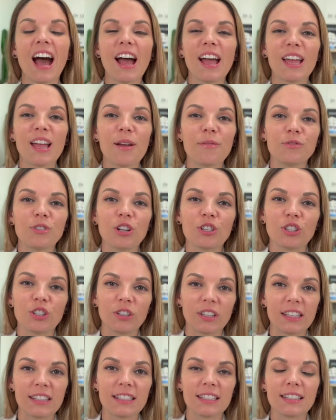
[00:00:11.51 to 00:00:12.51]
Hi, I'm Dr.
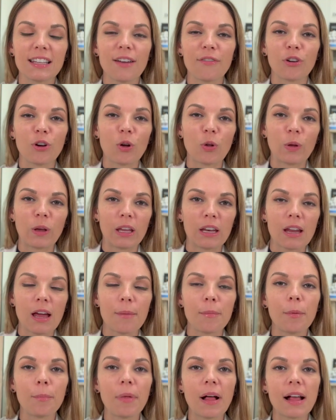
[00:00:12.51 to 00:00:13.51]
Lindsey Tavakolian.
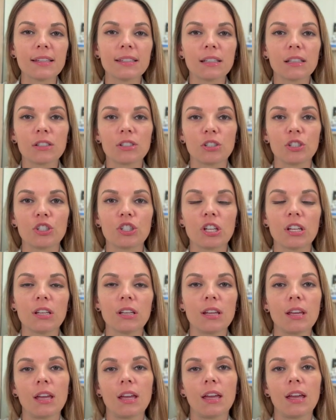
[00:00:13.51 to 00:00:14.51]
I'm a plastic
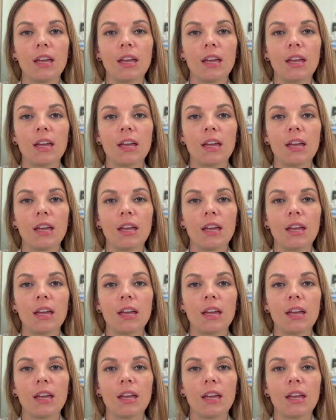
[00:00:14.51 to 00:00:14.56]
surgeon,